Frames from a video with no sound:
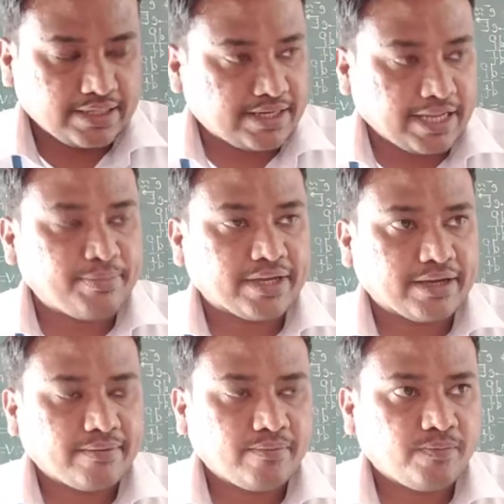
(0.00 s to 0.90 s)
Trapping.
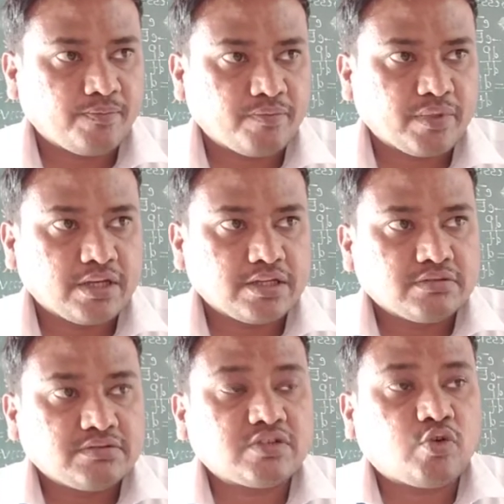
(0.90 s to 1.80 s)

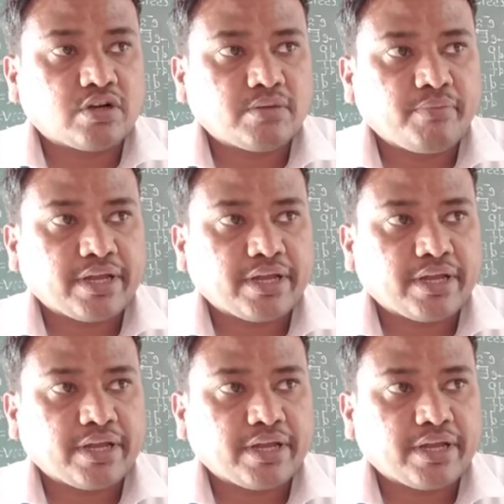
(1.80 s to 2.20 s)
This is quantum